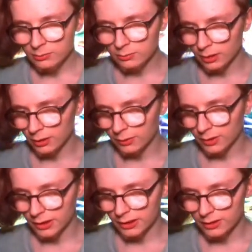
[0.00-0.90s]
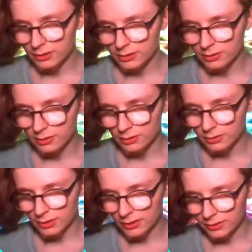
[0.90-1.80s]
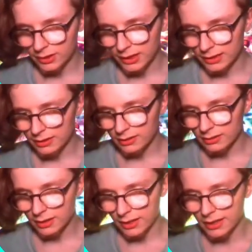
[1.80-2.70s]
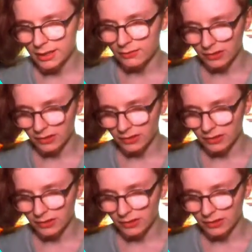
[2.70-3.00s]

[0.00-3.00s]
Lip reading: Whatever, I could never get the hang of